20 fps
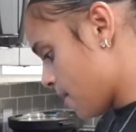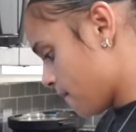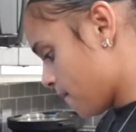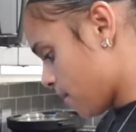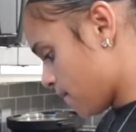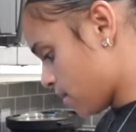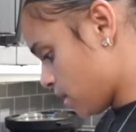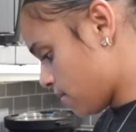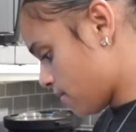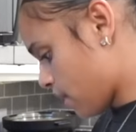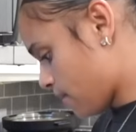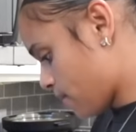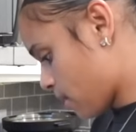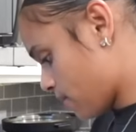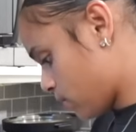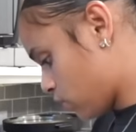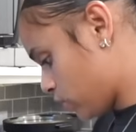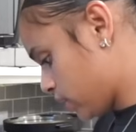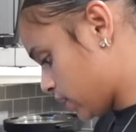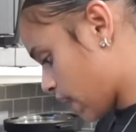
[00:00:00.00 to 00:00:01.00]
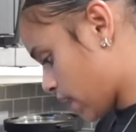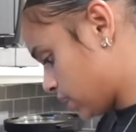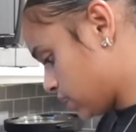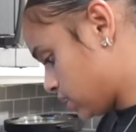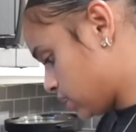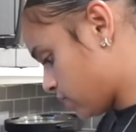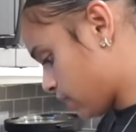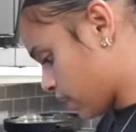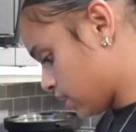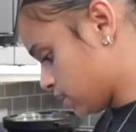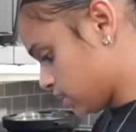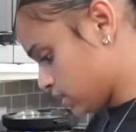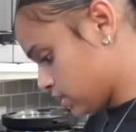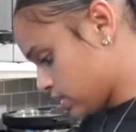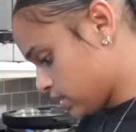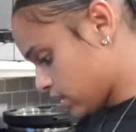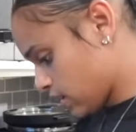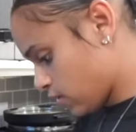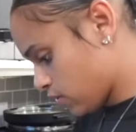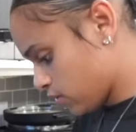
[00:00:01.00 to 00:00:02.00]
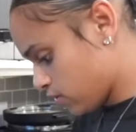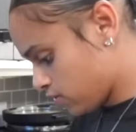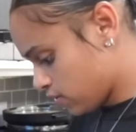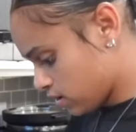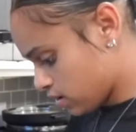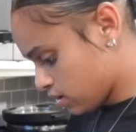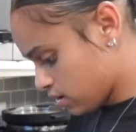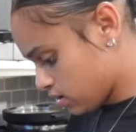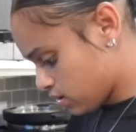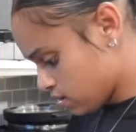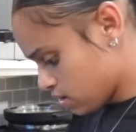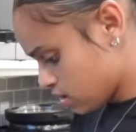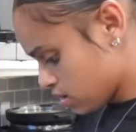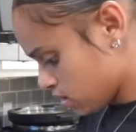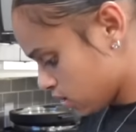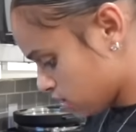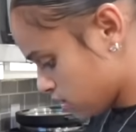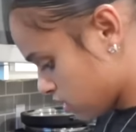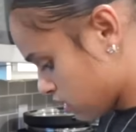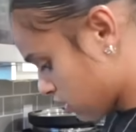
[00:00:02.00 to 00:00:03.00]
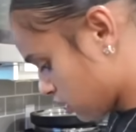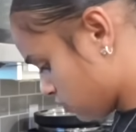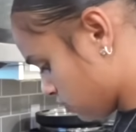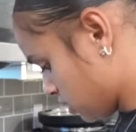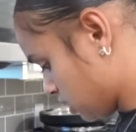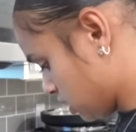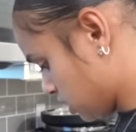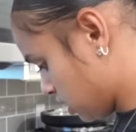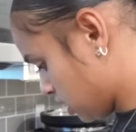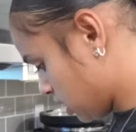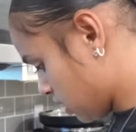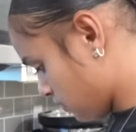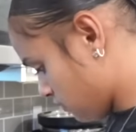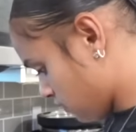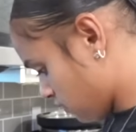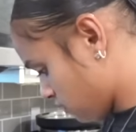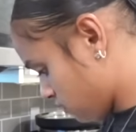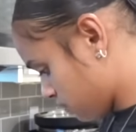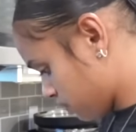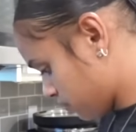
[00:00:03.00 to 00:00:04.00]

But me and my mama, we like spicy, so we finna see what it's giving.